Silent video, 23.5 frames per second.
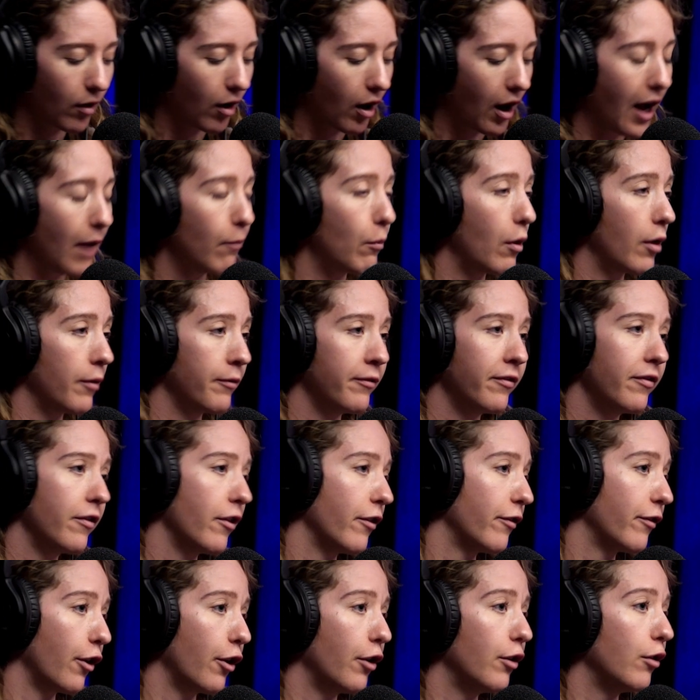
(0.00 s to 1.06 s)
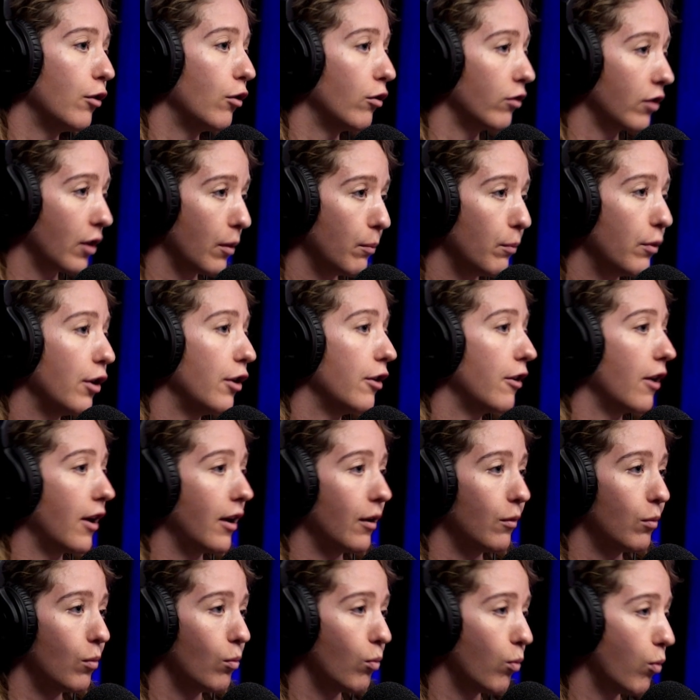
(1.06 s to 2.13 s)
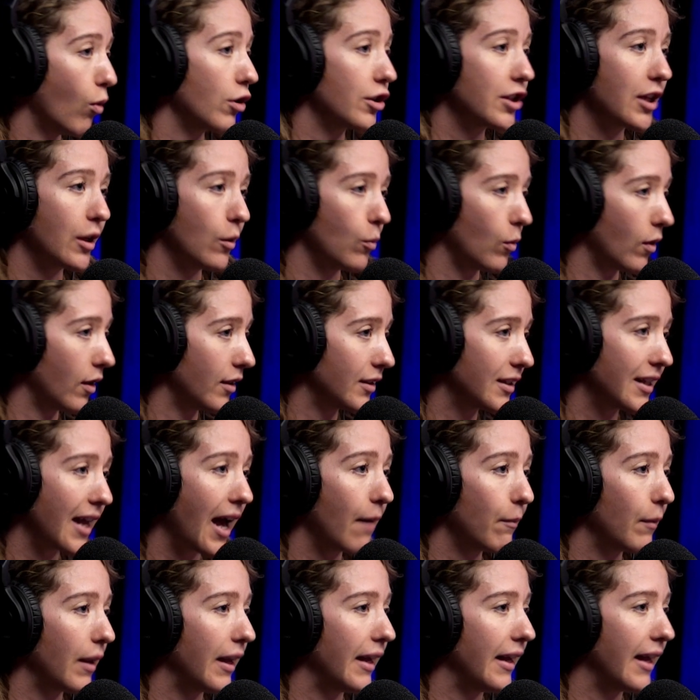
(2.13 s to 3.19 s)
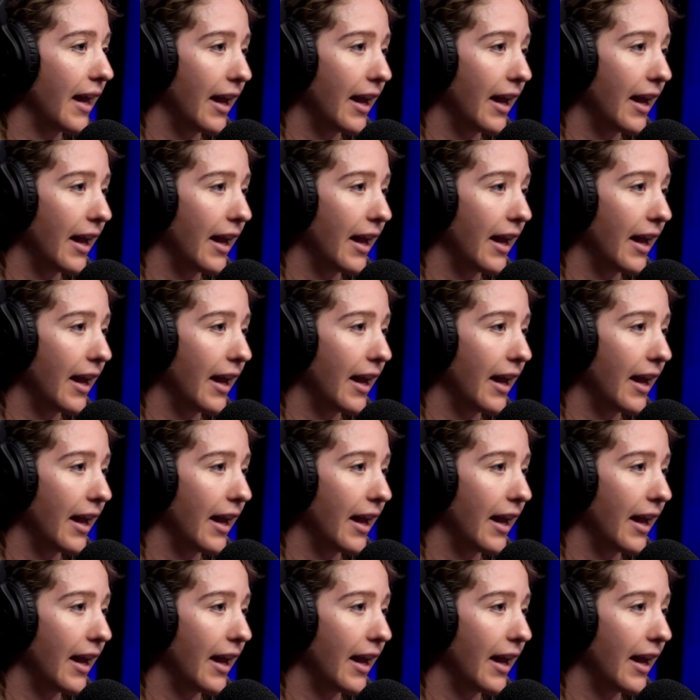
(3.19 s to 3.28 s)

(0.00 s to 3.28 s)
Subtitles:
I'm on the phone or computer watching what's happening,